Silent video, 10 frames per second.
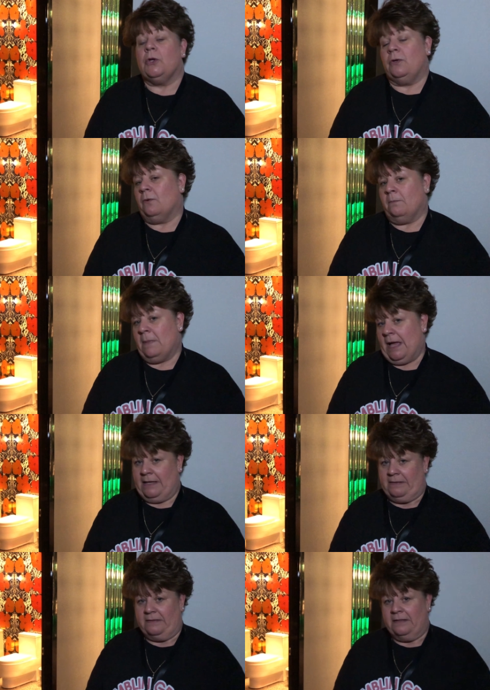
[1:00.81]
your
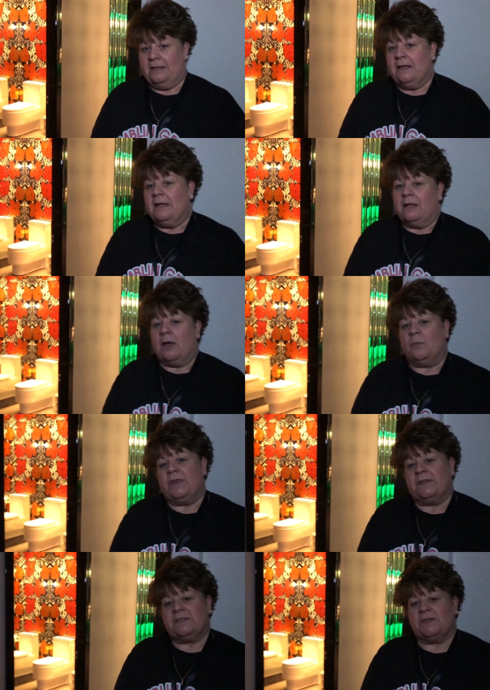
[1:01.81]
mind. Come
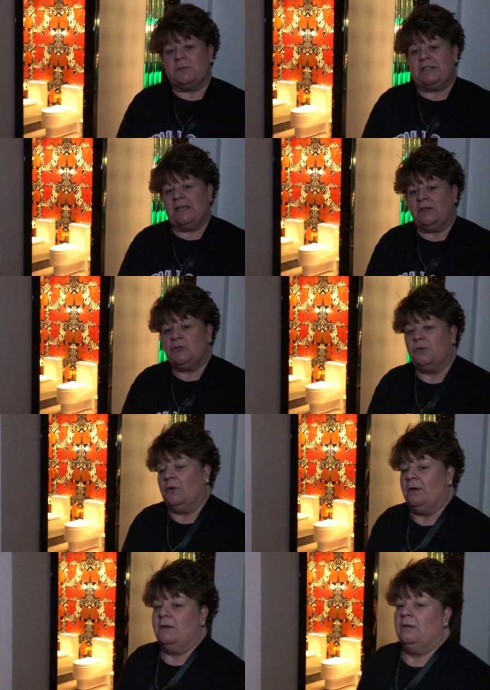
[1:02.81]
with us as we take a tour.